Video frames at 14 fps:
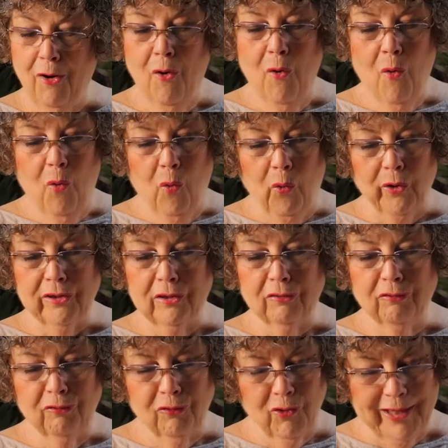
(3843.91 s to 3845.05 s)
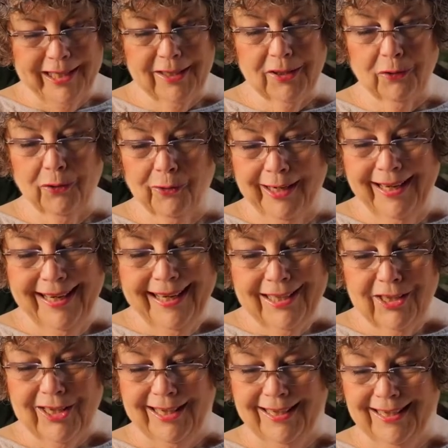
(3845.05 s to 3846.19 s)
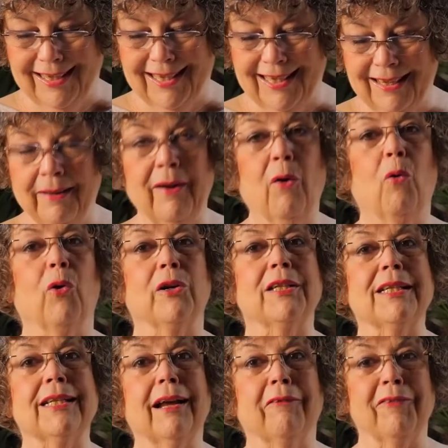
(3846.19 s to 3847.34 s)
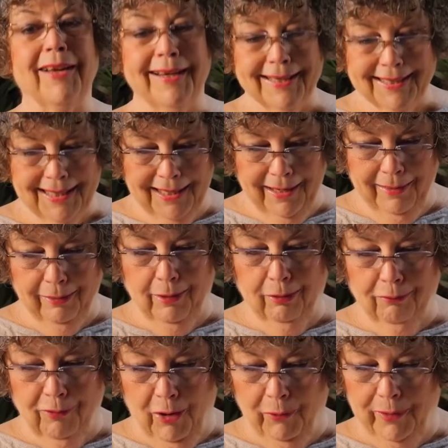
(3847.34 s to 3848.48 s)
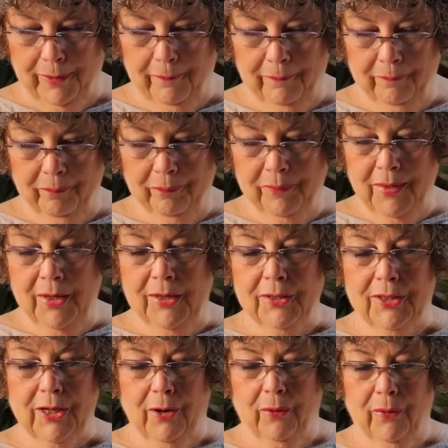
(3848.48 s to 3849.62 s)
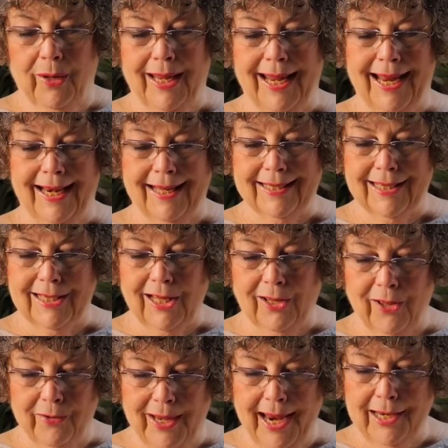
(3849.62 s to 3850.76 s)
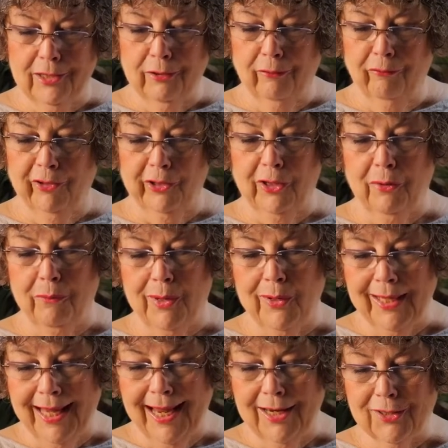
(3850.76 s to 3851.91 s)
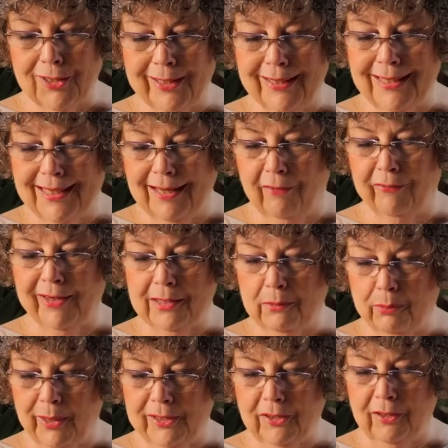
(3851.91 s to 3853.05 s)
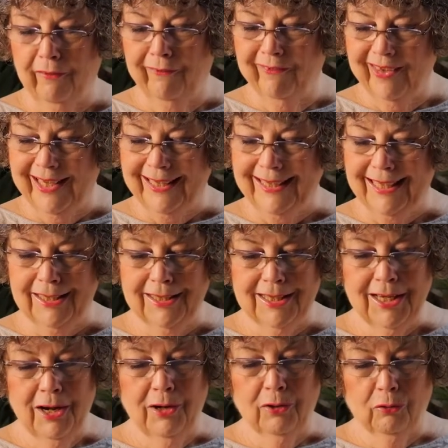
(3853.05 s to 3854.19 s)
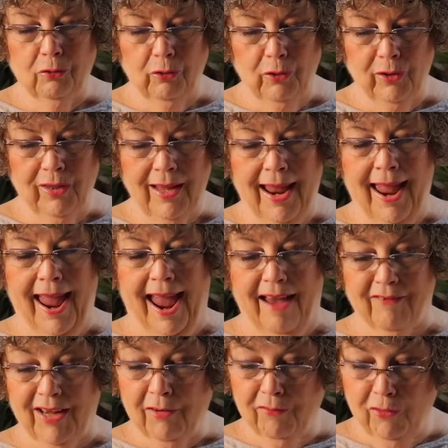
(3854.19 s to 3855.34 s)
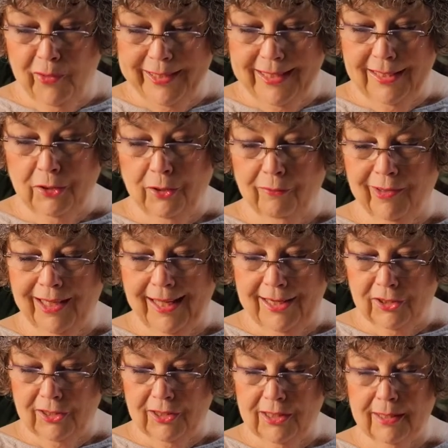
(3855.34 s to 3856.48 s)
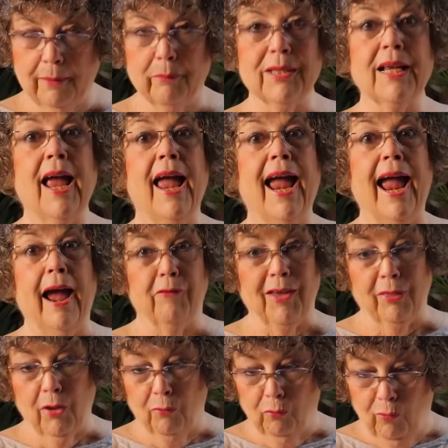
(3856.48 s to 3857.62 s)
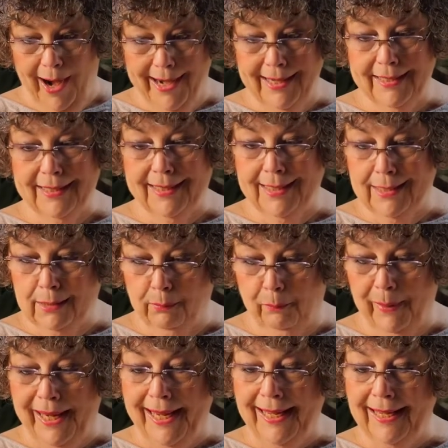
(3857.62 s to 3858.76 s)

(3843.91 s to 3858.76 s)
hoarse voice or itchiness or stuffiness in the throat. So it is the location for communication, self-expression of feelings, truth, having a voice in your relationships, having the right to speak,